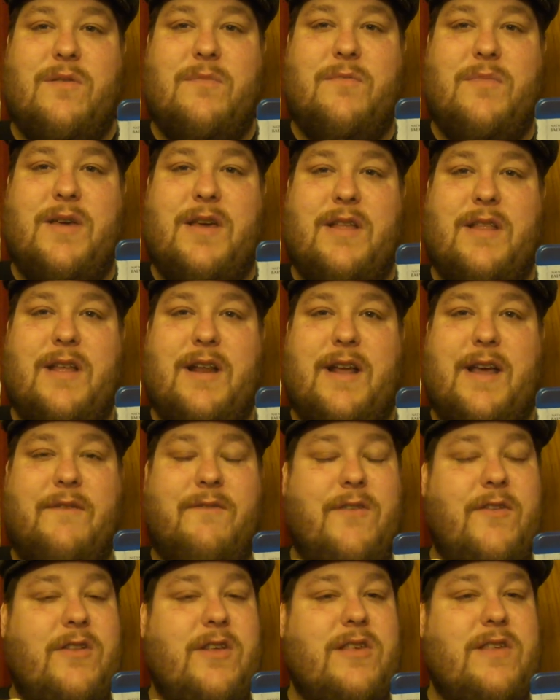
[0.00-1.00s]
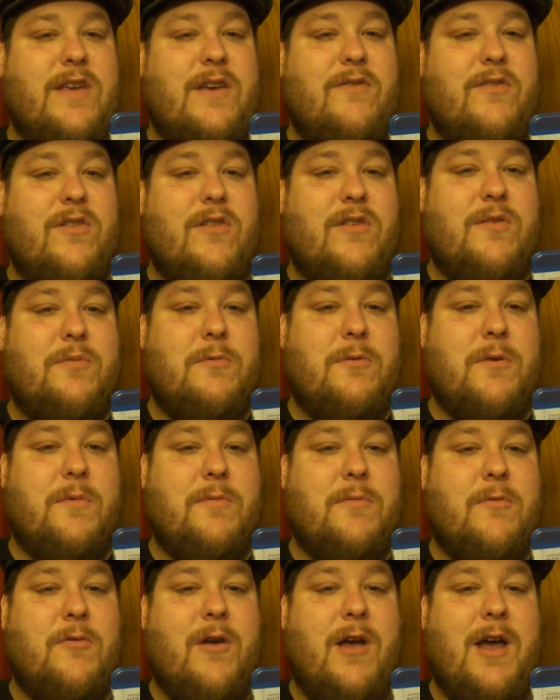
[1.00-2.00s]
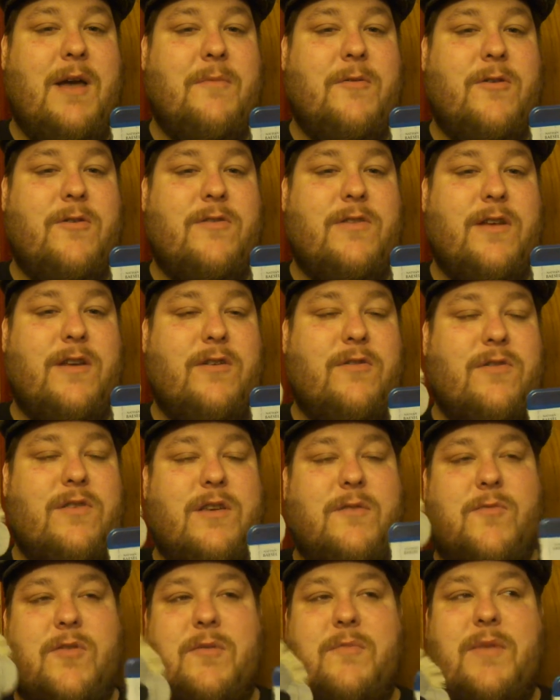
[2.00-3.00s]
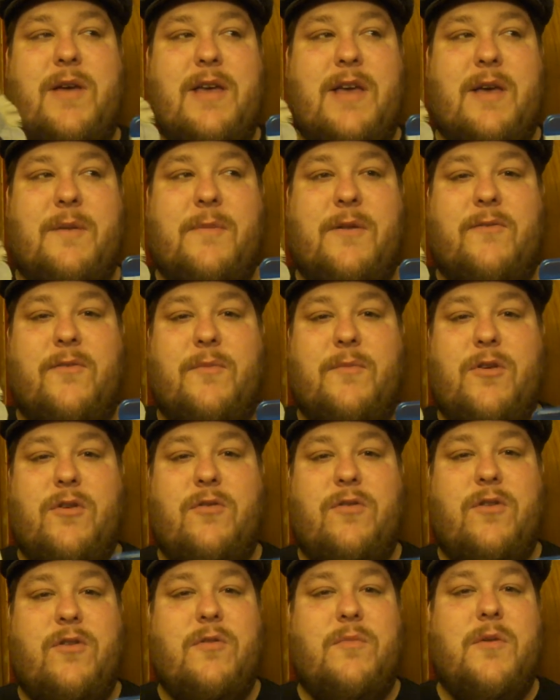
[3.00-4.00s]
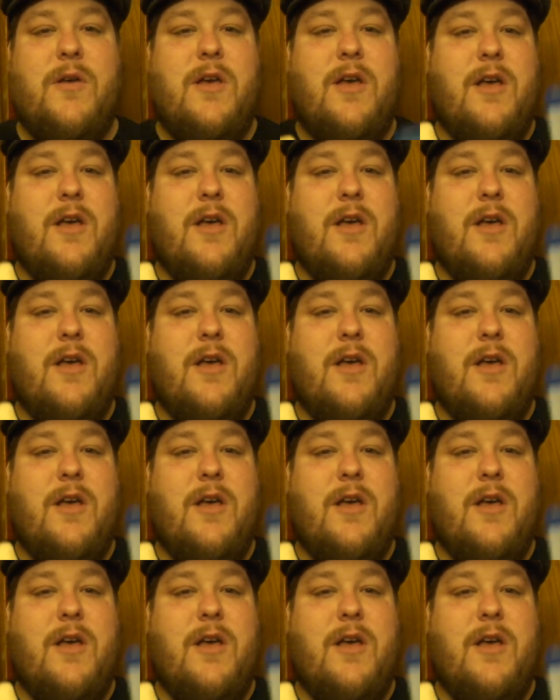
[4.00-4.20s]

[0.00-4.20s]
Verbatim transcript: And being that I have fifty-seven subscribers, I know some of them might come in from YouTube.